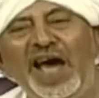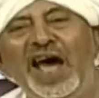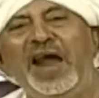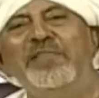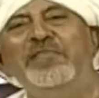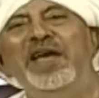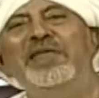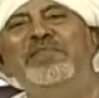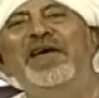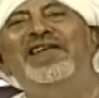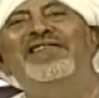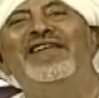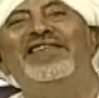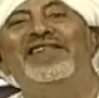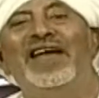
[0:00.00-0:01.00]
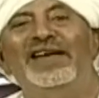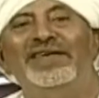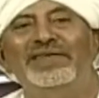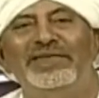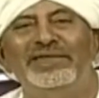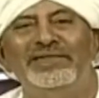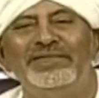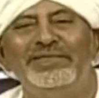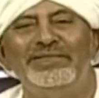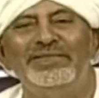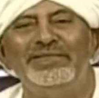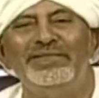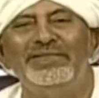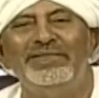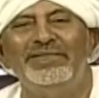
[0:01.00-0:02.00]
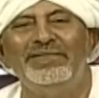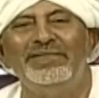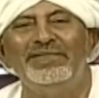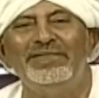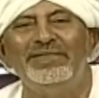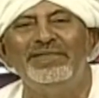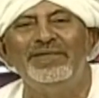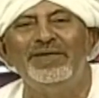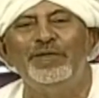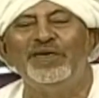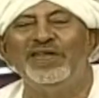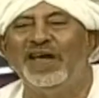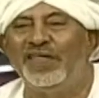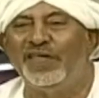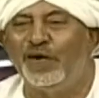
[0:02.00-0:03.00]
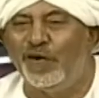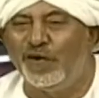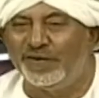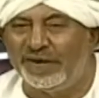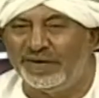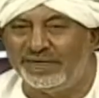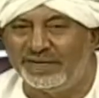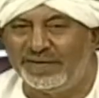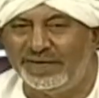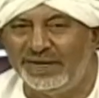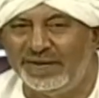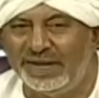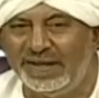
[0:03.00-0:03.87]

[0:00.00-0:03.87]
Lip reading: are made by the tongue with other organs.